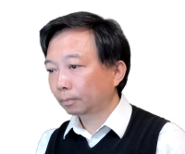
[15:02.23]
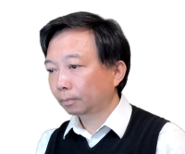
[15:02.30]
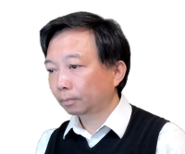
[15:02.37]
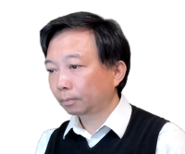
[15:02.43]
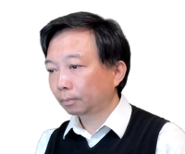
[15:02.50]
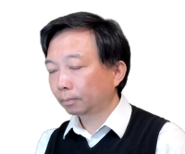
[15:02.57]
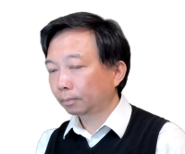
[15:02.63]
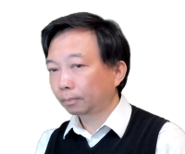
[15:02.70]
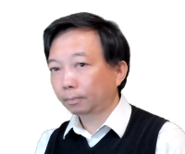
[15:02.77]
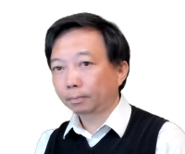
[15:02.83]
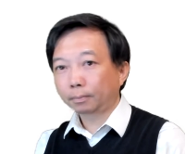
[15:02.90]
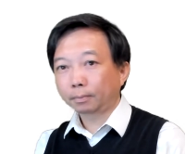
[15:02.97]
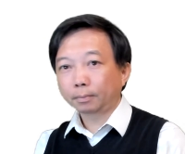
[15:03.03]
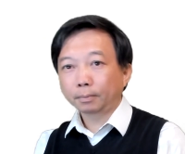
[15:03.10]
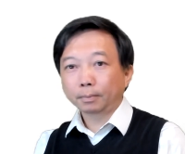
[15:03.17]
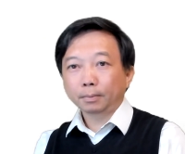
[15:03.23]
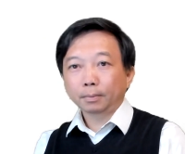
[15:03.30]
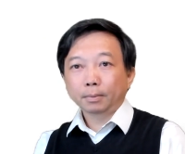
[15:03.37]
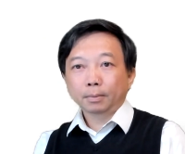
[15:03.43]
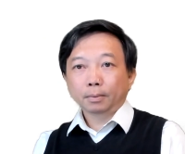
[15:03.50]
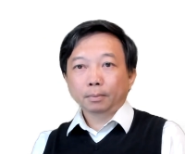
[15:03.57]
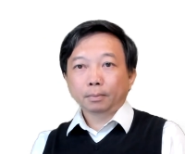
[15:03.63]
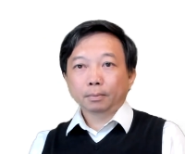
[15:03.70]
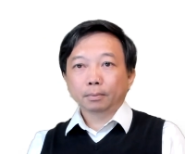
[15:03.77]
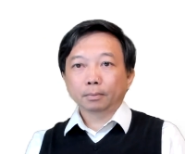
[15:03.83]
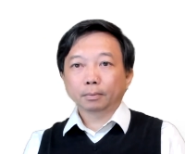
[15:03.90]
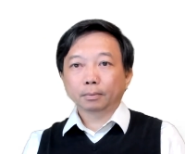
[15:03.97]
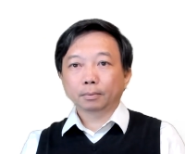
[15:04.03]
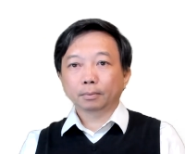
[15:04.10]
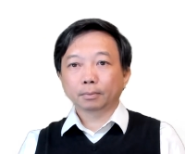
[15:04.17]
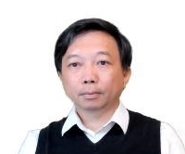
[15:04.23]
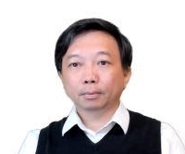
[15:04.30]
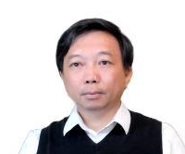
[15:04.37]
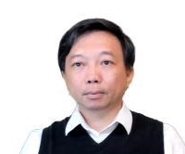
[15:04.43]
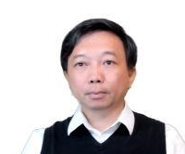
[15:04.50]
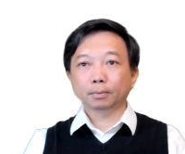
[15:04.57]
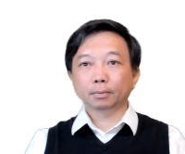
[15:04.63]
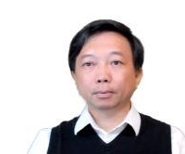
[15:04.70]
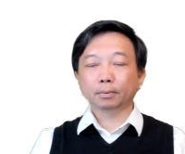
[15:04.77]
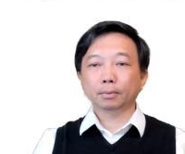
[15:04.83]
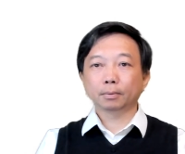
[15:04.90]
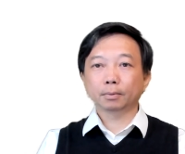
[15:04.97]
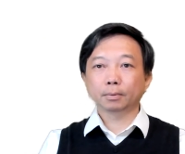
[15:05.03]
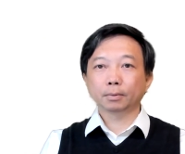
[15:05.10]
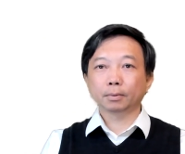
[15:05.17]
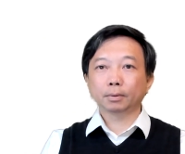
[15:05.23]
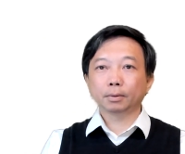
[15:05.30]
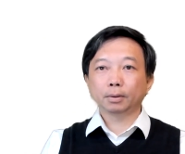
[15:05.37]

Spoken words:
No one is speaking in this clip.